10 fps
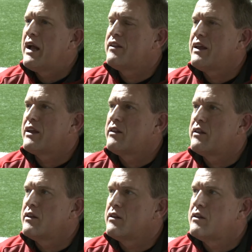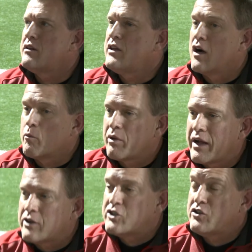think young
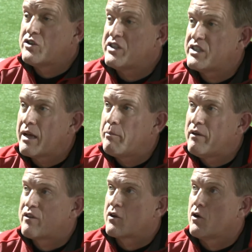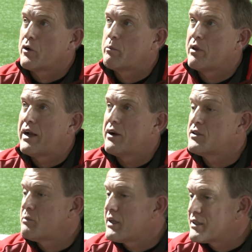players usually step in for older
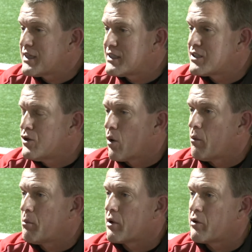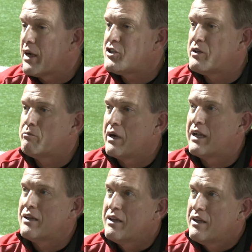players because that's normal progression.
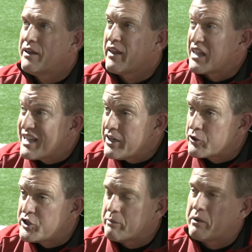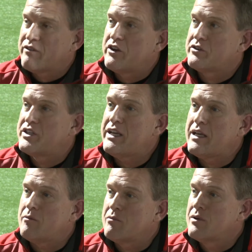But the leadership of your
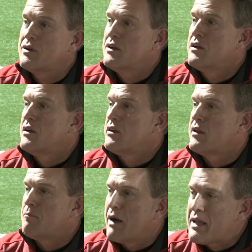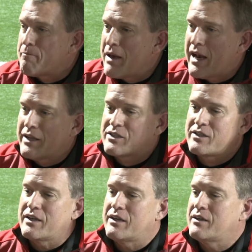team, the Mike Bennett's,
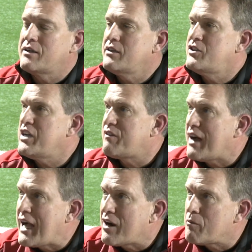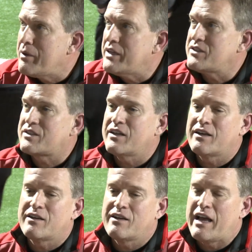the Jeff Heuermans,
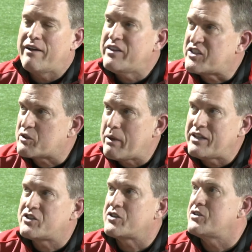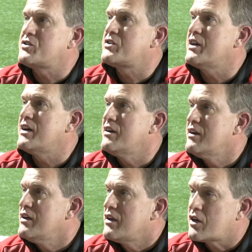the Evan Spencers, the
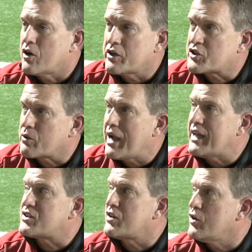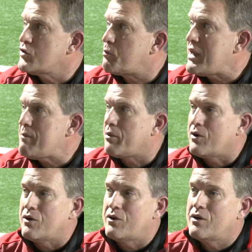Curtis Grants, those
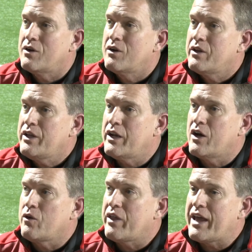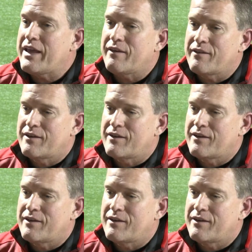people, you know, they